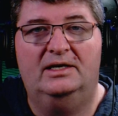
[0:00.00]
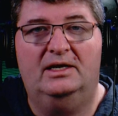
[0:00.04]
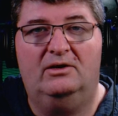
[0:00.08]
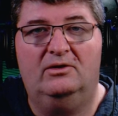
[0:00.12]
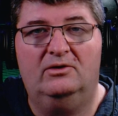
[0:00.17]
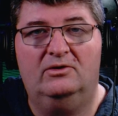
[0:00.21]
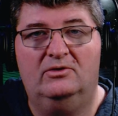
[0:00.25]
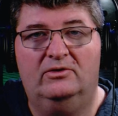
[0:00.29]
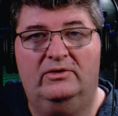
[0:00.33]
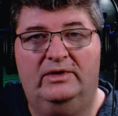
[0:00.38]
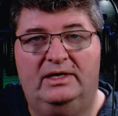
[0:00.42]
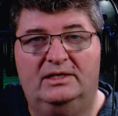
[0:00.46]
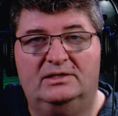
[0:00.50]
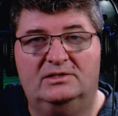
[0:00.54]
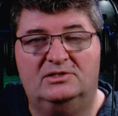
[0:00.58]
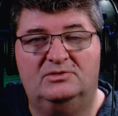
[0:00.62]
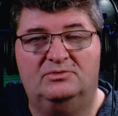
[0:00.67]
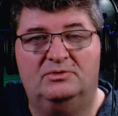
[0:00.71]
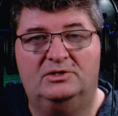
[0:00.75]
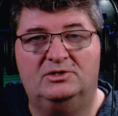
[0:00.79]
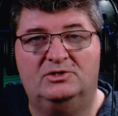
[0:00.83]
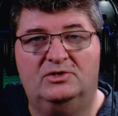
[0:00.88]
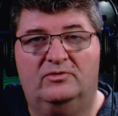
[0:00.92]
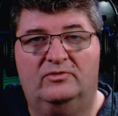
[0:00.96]
Now I'll go ahead and
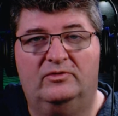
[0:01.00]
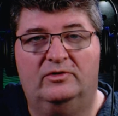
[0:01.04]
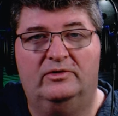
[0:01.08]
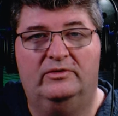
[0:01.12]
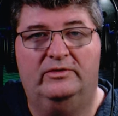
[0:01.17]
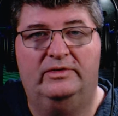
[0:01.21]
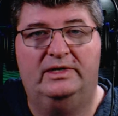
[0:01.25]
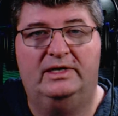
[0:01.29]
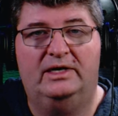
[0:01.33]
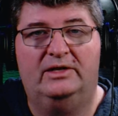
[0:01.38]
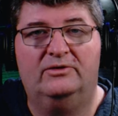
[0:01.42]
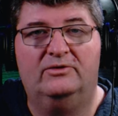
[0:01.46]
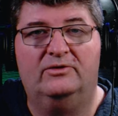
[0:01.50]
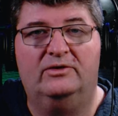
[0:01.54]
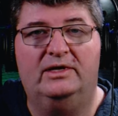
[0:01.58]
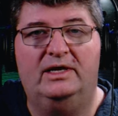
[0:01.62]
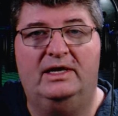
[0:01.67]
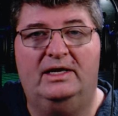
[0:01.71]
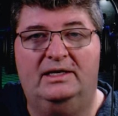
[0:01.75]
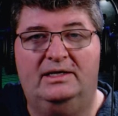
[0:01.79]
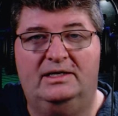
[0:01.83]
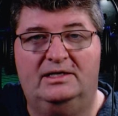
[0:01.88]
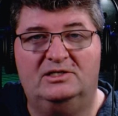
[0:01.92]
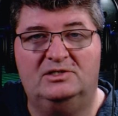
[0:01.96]
switch over to another
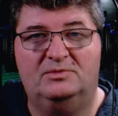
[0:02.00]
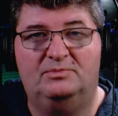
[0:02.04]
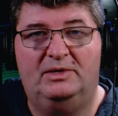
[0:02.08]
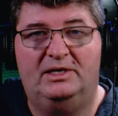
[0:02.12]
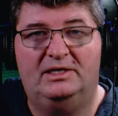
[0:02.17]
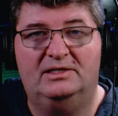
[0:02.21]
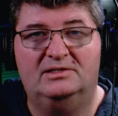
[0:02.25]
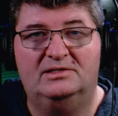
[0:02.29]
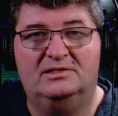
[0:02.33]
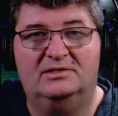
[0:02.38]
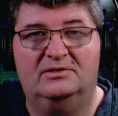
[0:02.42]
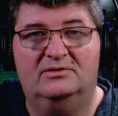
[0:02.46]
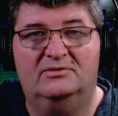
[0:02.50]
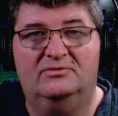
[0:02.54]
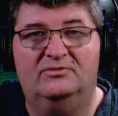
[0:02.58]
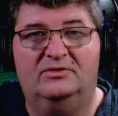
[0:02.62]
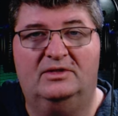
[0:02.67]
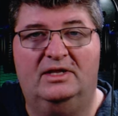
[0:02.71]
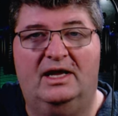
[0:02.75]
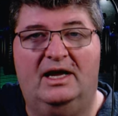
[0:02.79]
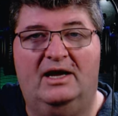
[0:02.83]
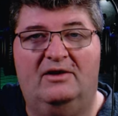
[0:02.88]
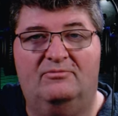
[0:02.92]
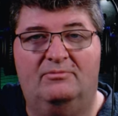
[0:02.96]
inexpensive
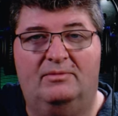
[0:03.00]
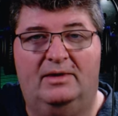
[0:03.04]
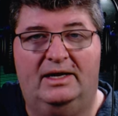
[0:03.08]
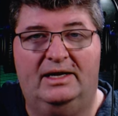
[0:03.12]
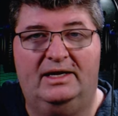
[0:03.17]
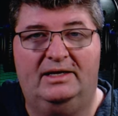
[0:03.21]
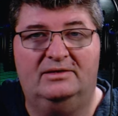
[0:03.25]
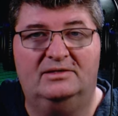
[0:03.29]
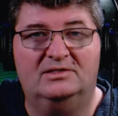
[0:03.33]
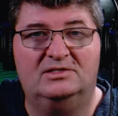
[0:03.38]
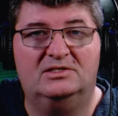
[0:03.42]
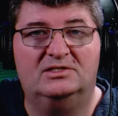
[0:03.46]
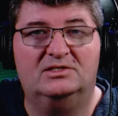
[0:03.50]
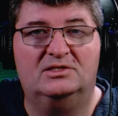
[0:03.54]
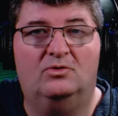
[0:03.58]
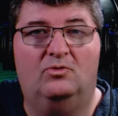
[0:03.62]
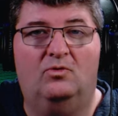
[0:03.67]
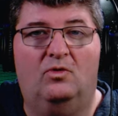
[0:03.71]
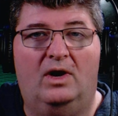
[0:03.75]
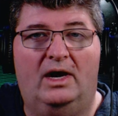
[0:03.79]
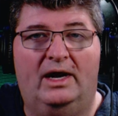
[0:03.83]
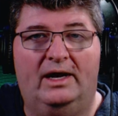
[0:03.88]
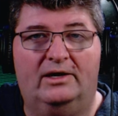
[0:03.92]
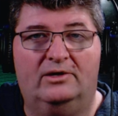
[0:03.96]
lav mic. This is
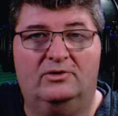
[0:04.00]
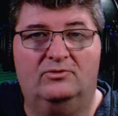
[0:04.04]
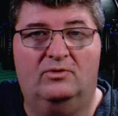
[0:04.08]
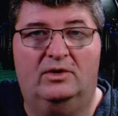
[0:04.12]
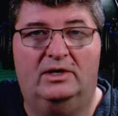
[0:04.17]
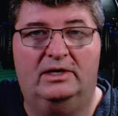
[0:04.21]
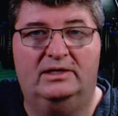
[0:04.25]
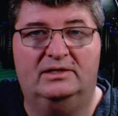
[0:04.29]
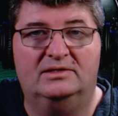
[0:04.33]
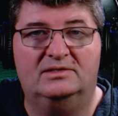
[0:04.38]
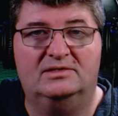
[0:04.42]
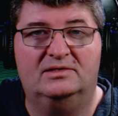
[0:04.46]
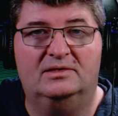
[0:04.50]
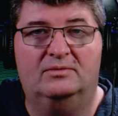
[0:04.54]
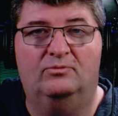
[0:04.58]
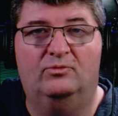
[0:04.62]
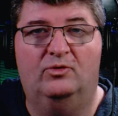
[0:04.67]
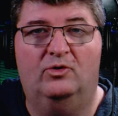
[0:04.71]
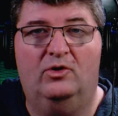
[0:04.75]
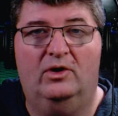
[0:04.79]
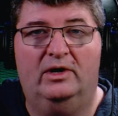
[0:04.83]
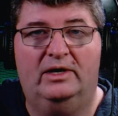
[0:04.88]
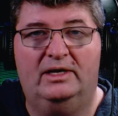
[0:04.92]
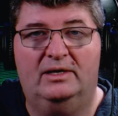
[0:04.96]
a wired one. It's the
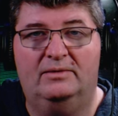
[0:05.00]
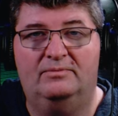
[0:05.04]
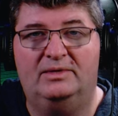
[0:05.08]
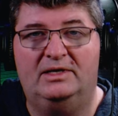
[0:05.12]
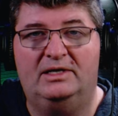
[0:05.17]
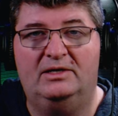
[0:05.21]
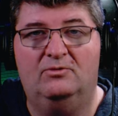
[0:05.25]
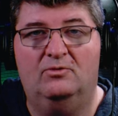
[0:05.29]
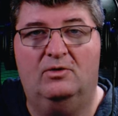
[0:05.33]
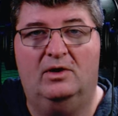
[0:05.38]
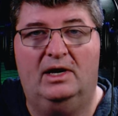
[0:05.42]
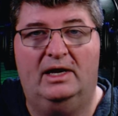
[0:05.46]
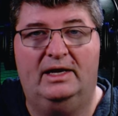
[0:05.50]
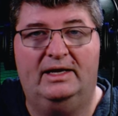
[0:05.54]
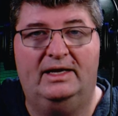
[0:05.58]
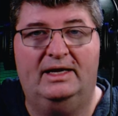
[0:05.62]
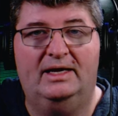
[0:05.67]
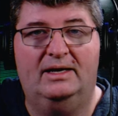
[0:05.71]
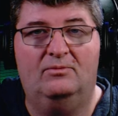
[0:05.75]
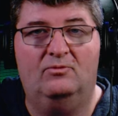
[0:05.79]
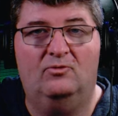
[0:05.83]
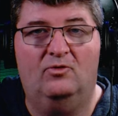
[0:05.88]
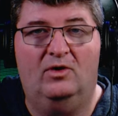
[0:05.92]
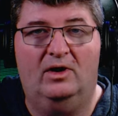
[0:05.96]
Boya
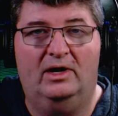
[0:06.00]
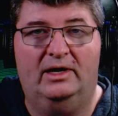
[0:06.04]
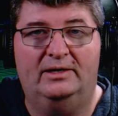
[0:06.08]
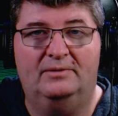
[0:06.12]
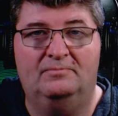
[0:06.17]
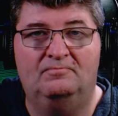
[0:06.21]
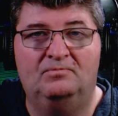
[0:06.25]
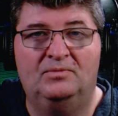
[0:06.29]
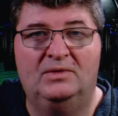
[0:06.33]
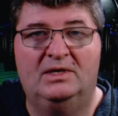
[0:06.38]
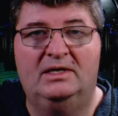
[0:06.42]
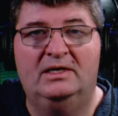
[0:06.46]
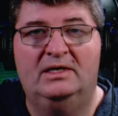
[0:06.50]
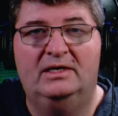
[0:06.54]
BY-M1.